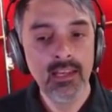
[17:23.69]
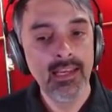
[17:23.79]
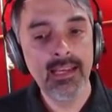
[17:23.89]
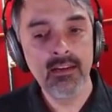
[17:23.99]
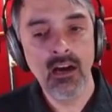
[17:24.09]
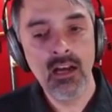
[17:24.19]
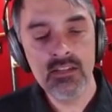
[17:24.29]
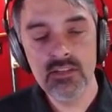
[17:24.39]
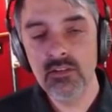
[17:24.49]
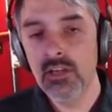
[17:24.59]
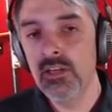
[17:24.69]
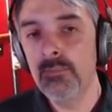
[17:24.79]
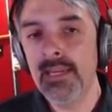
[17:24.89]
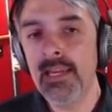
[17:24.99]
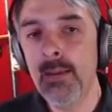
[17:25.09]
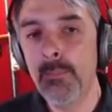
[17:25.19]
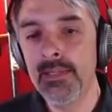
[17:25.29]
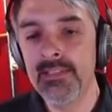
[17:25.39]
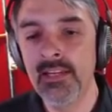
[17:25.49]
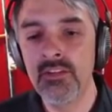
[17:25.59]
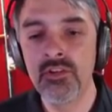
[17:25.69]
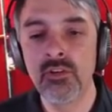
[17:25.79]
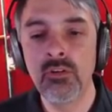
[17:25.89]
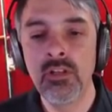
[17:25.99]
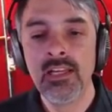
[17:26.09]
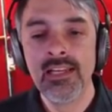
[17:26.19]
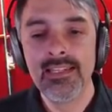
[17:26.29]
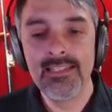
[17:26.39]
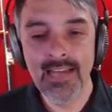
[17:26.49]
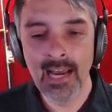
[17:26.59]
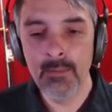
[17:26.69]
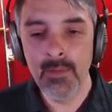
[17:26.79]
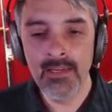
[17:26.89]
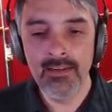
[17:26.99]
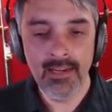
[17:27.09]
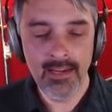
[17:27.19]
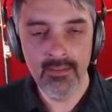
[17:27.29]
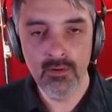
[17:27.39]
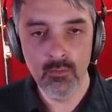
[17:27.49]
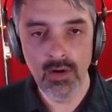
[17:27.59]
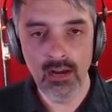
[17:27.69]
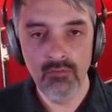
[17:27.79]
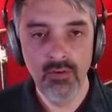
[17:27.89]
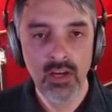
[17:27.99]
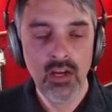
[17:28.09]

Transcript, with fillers: it also could be a potential diamond in the rough.